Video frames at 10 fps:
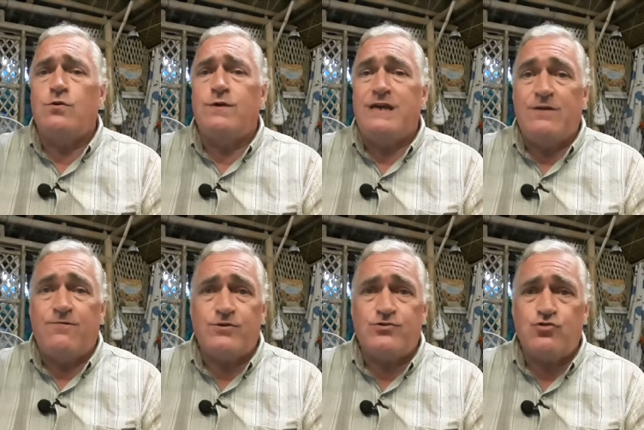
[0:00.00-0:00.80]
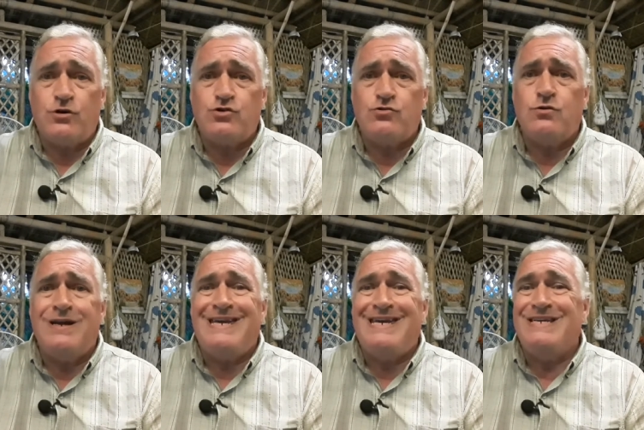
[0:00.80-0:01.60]
the infrastructure
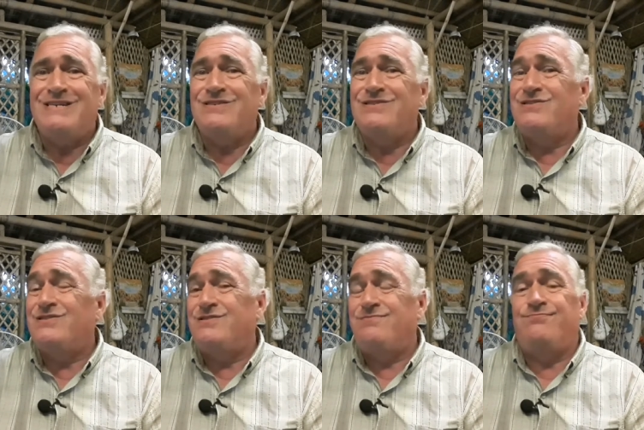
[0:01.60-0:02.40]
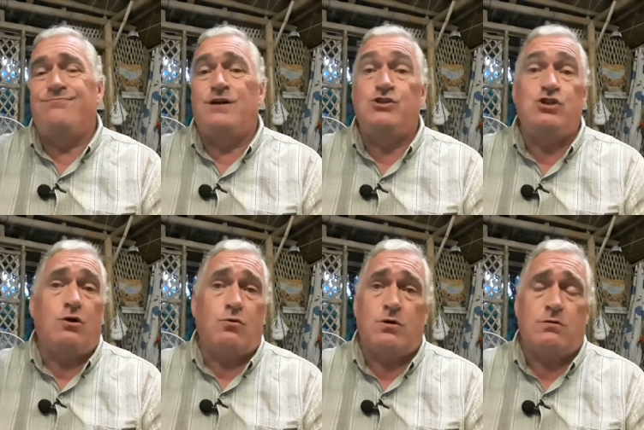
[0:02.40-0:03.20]
is a
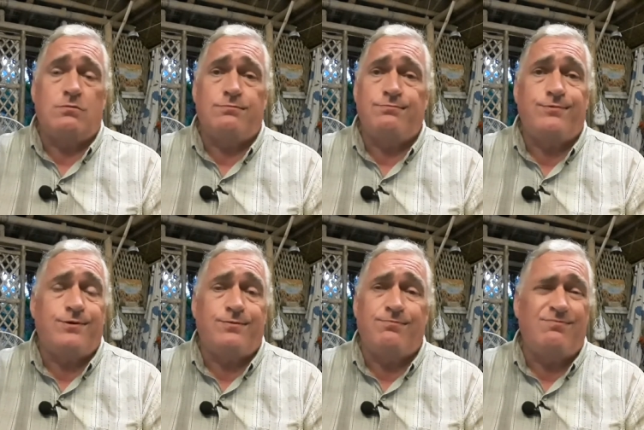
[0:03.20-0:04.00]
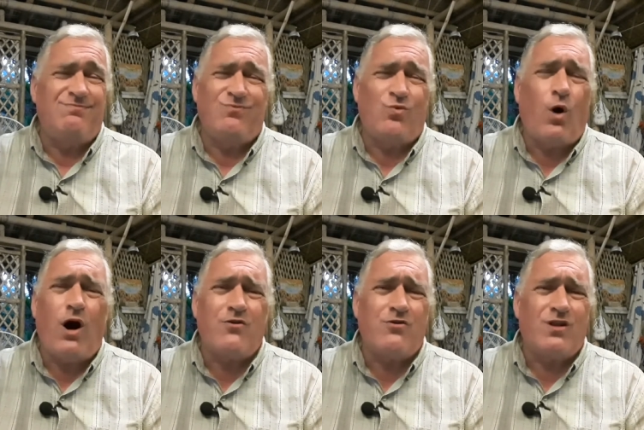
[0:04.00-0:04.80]
joke. The
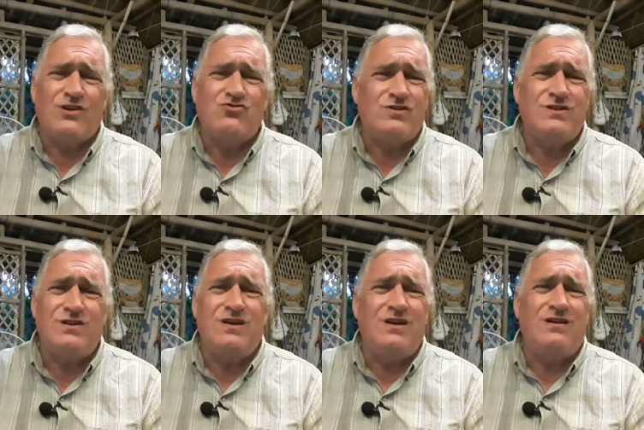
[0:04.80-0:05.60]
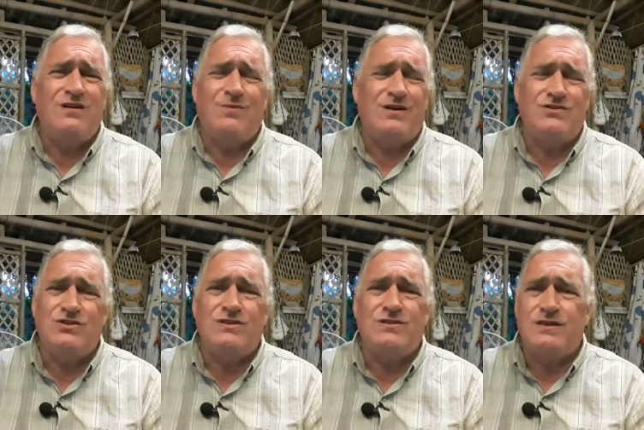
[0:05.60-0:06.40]
water, electricity, I mean,
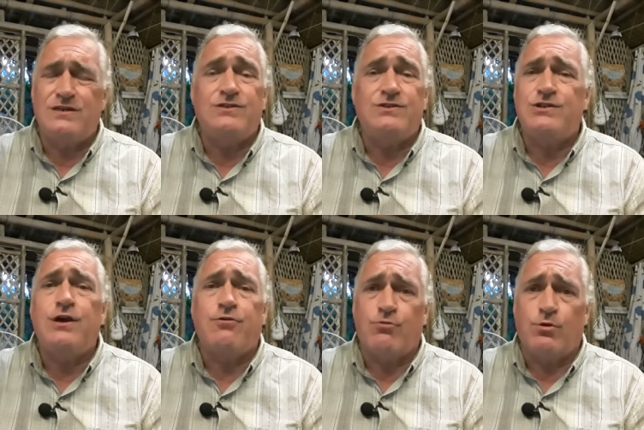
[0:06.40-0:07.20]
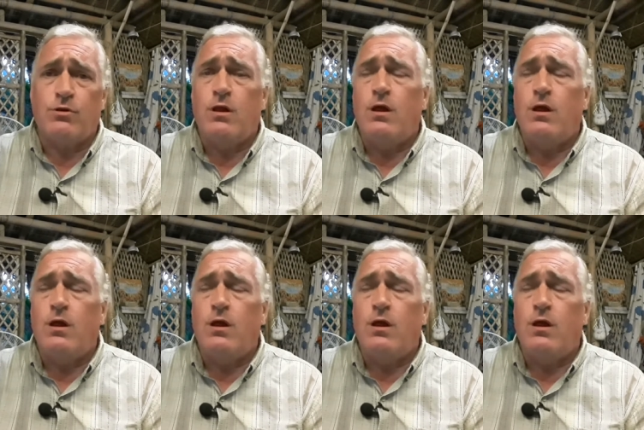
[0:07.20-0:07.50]
just, it's terrible.